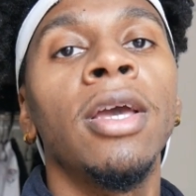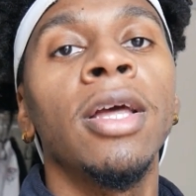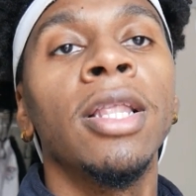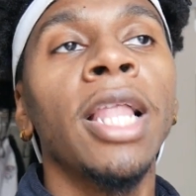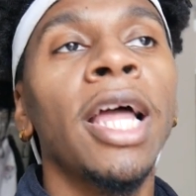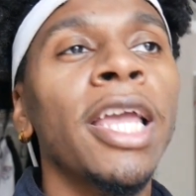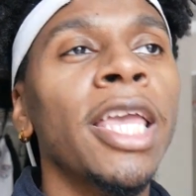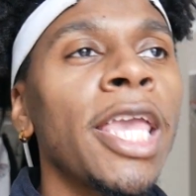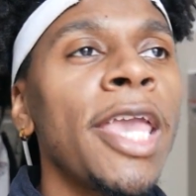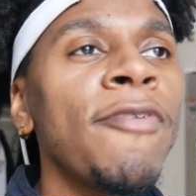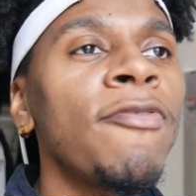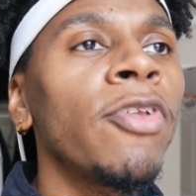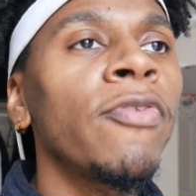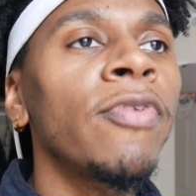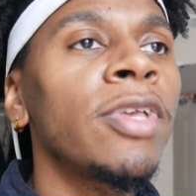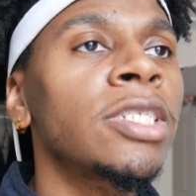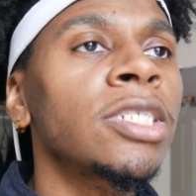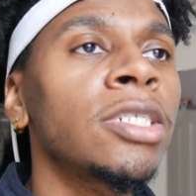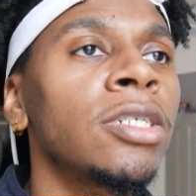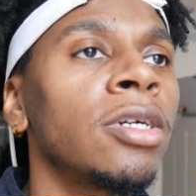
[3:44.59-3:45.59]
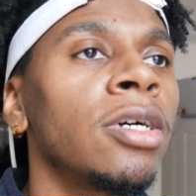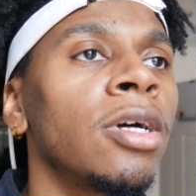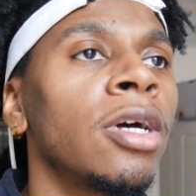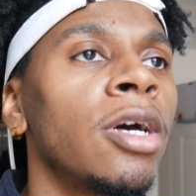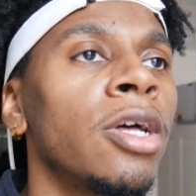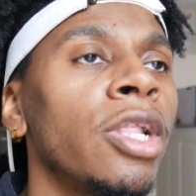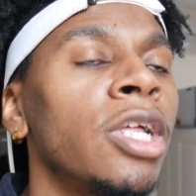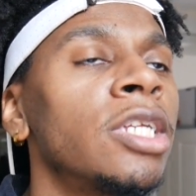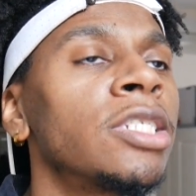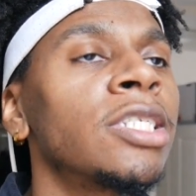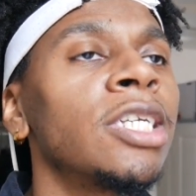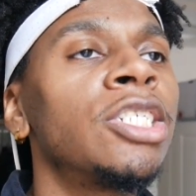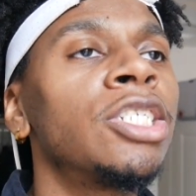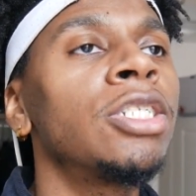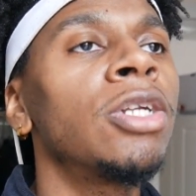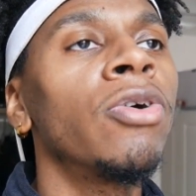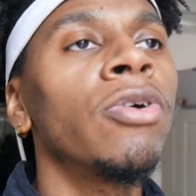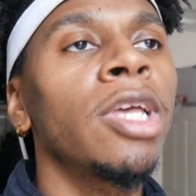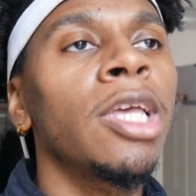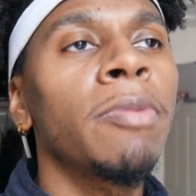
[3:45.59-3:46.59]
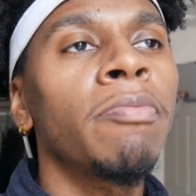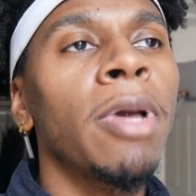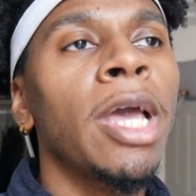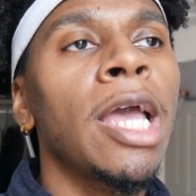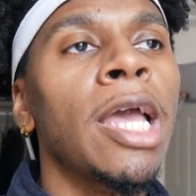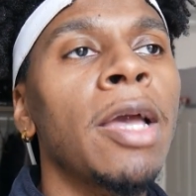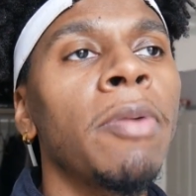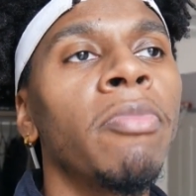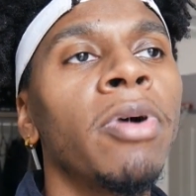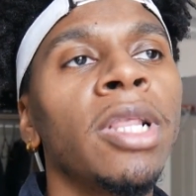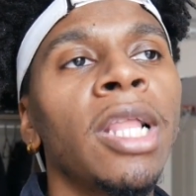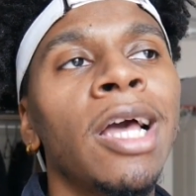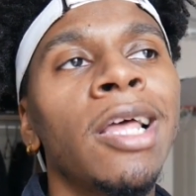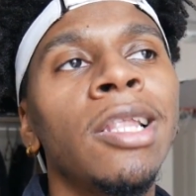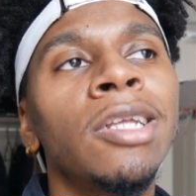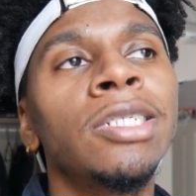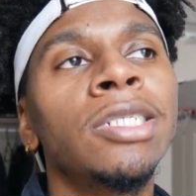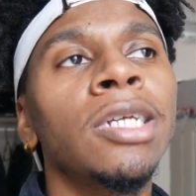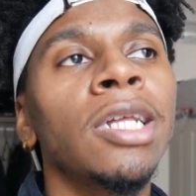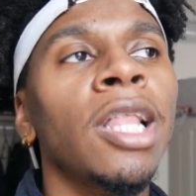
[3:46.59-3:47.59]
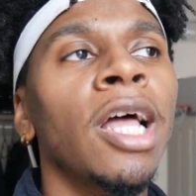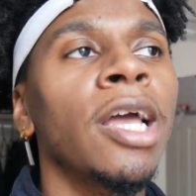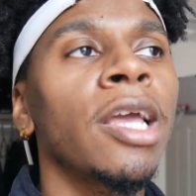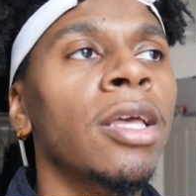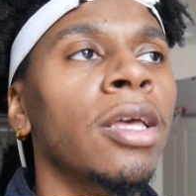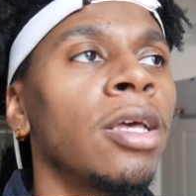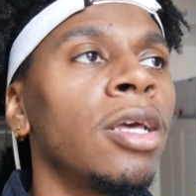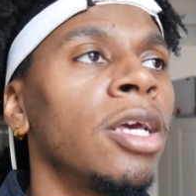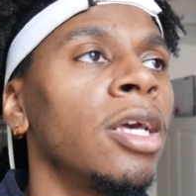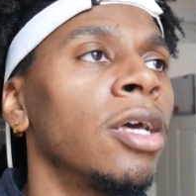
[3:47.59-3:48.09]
Like even if it's a let's say she don't get mad, but like let's say like